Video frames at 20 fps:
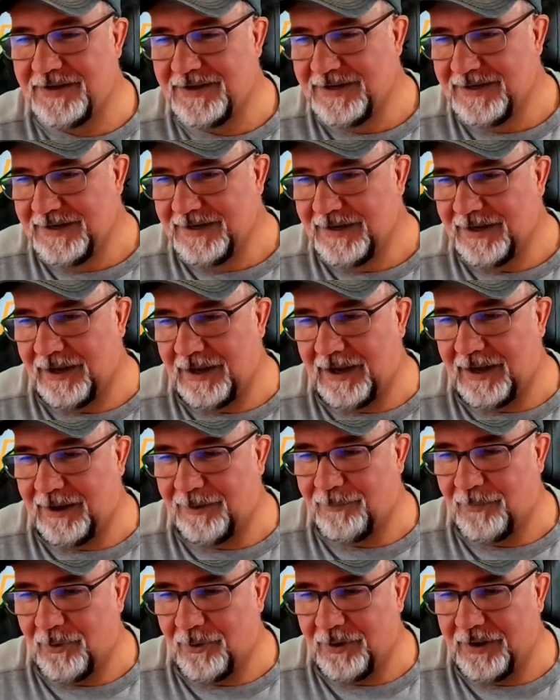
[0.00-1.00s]

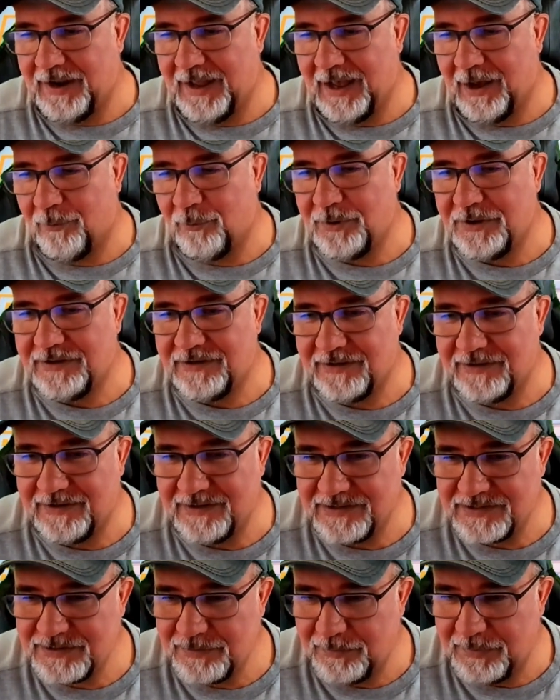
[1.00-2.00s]
on how we did
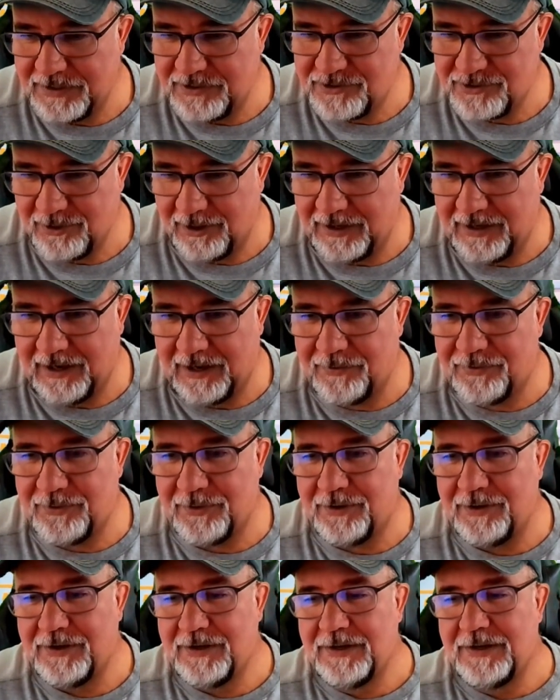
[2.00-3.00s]
this and make sure I got
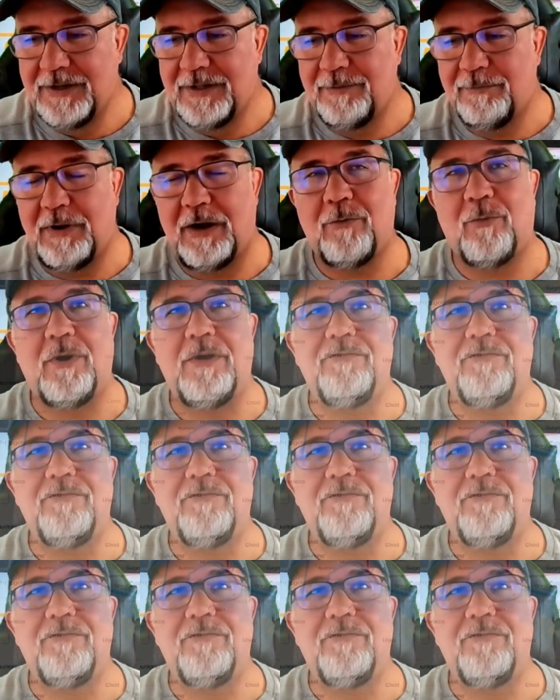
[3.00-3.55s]
my right